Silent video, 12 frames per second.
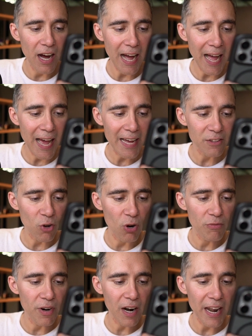add
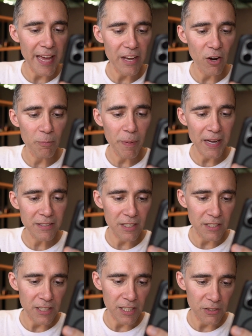overlay
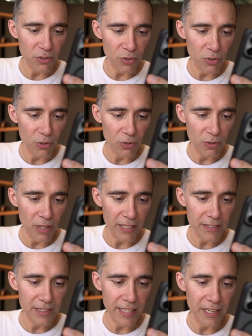opacity to,
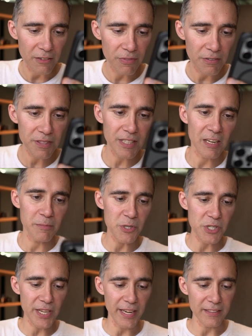let's say,
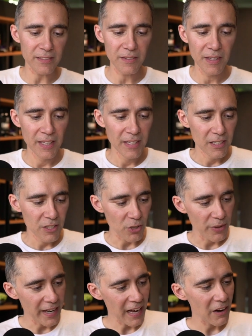59%.
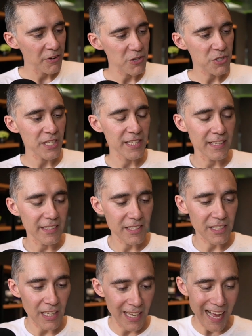So now you see that
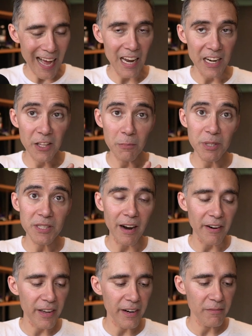it's a little bit
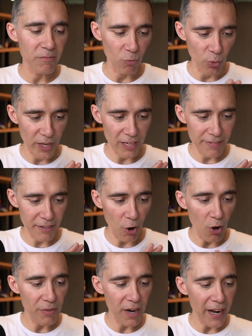darker. We have an
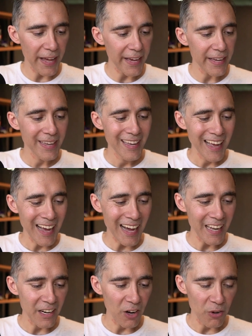overlay
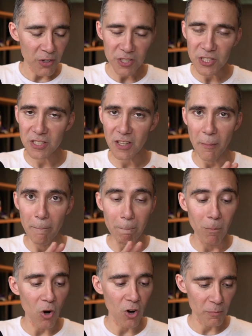and looks
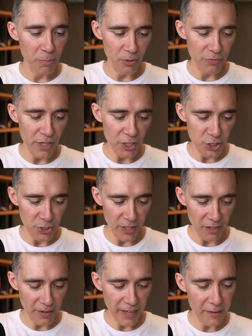more
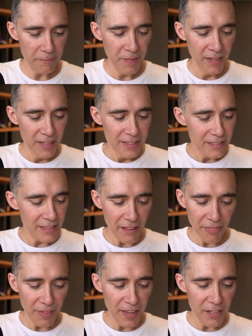professional. Okay, same
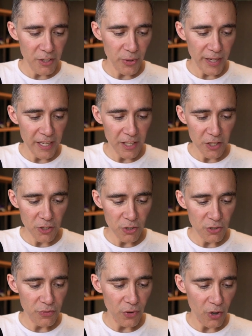thing you can use